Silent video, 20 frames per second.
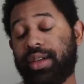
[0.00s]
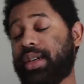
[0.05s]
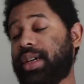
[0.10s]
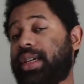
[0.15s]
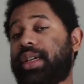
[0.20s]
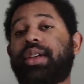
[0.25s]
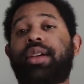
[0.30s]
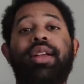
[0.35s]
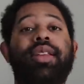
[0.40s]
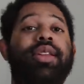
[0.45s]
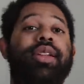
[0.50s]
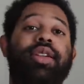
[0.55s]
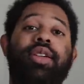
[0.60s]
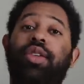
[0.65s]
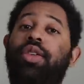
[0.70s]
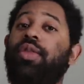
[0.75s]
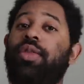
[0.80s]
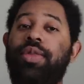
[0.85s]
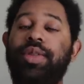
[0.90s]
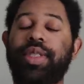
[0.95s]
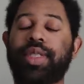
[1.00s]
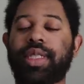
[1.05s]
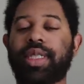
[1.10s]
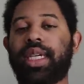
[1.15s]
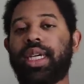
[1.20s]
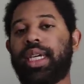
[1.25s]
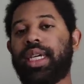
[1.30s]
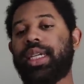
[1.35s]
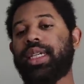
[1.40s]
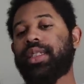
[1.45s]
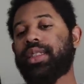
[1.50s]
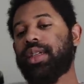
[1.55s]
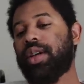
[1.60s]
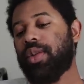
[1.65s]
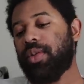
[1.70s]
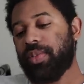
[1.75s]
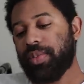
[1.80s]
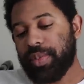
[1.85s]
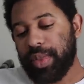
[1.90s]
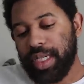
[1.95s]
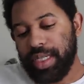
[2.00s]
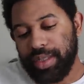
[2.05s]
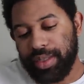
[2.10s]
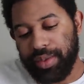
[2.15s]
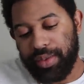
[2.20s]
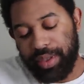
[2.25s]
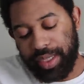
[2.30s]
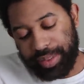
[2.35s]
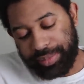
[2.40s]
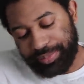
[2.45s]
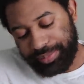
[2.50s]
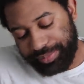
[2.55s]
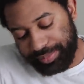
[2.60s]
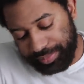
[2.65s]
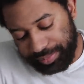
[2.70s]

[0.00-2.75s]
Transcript: you're not gonna call it a goose. So here's the thing.